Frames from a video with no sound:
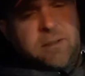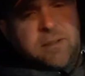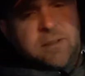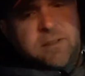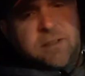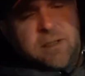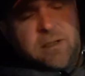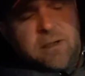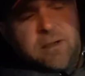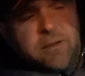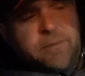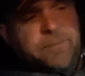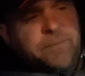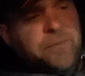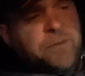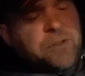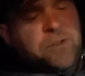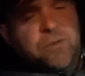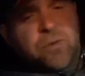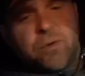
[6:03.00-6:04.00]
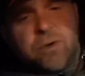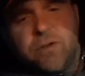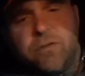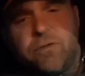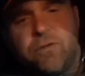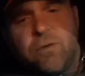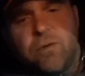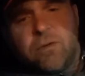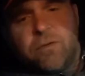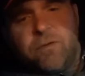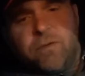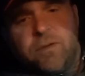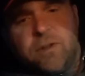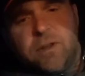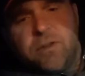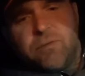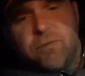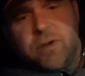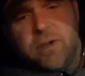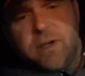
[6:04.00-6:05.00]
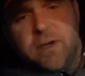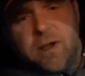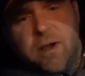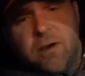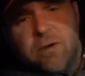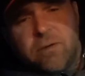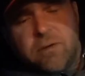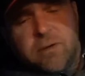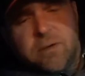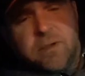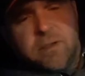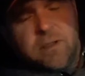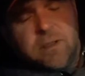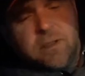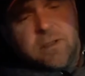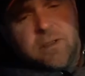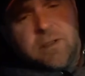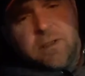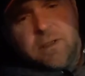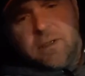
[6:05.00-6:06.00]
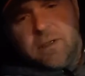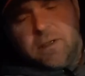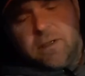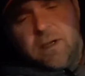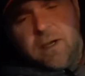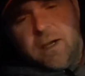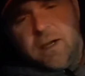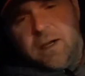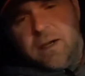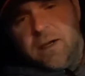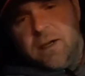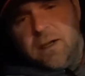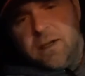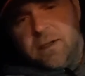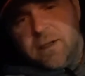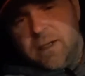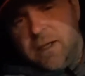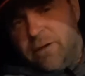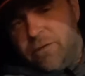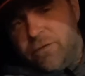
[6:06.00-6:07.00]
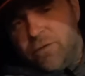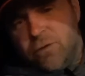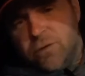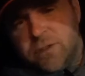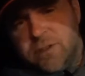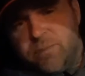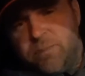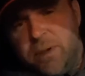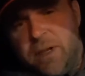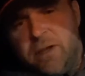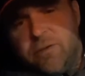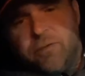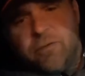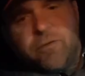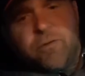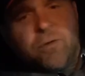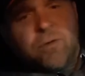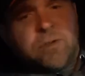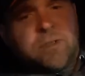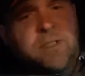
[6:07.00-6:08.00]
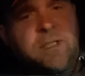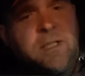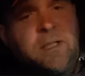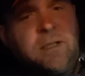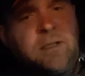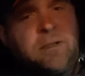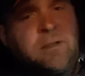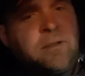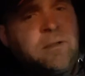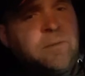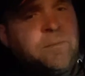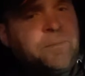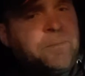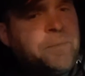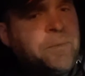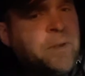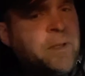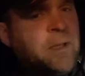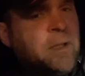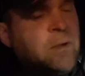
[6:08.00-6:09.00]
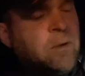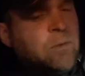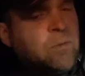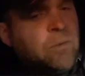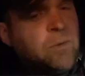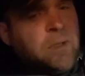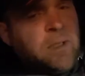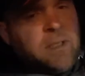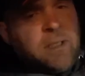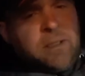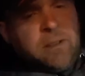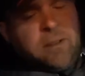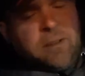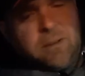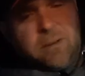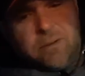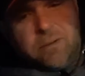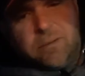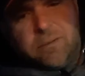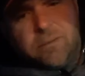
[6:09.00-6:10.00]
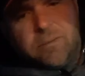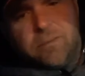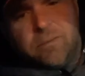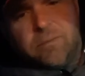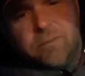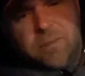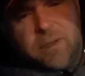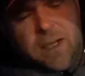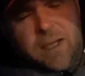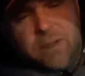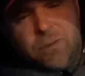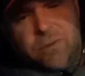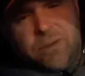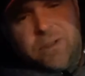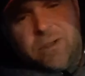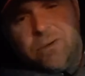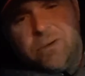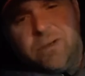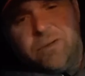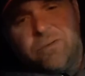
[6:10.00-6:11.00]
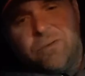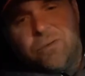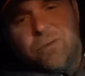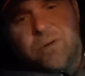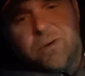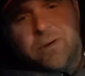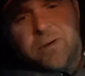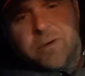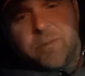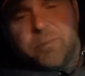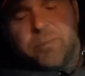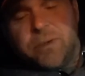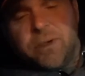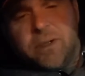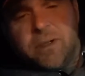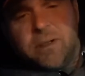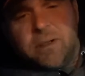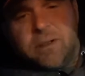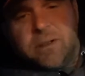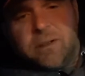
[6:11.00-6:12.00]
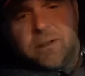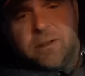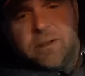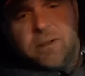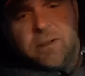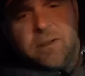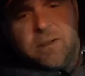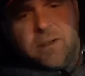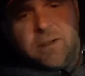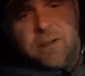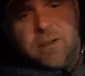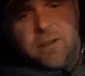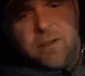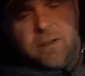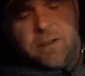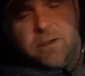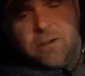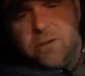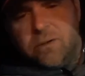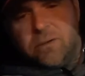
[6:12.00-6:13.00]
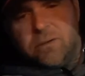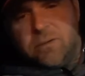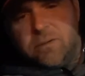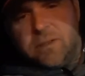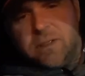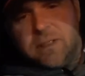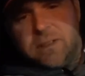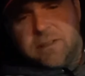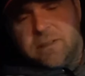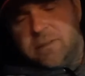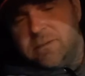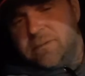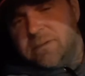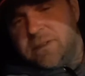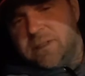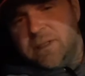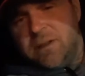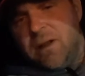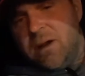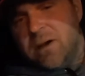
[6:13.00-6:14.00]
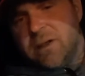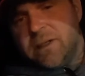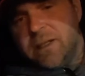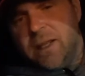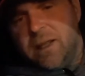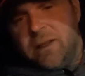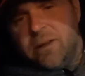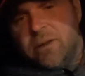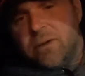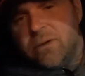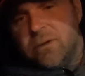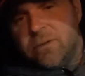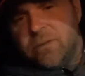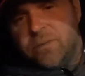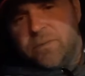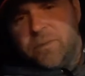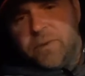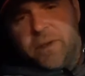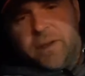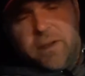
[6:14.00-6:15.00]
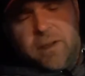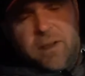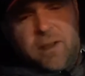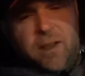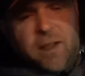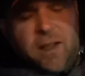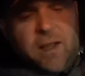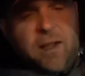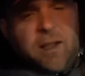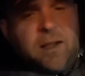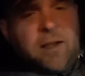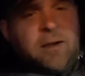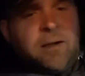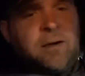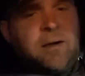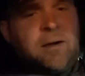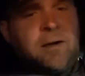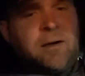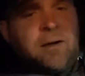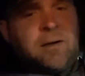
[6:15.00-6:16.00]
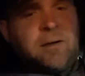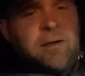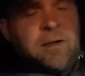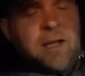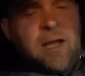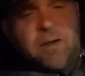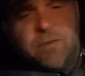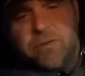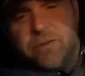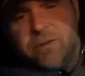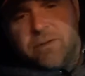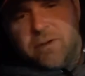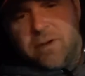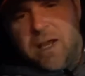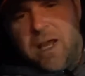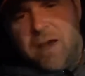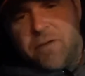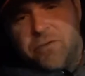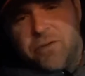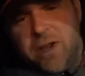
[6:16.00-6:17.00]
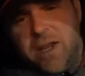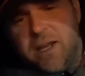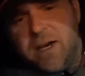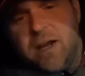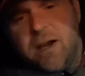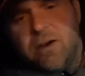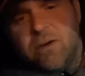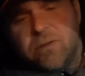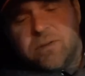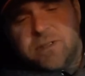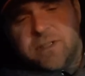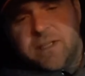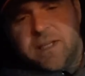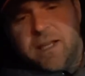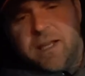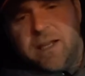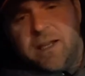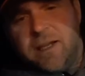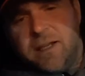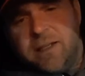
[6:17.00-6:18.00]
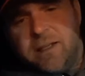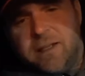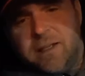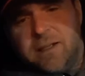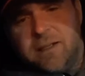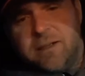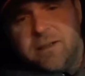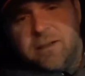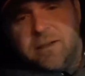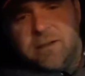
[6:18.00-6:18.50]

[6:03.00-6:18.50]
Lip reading: It's $24.53 an hour. I got paid for 14. Really, I really don't even work, but it's a long day though. And after 8 hours a day, I get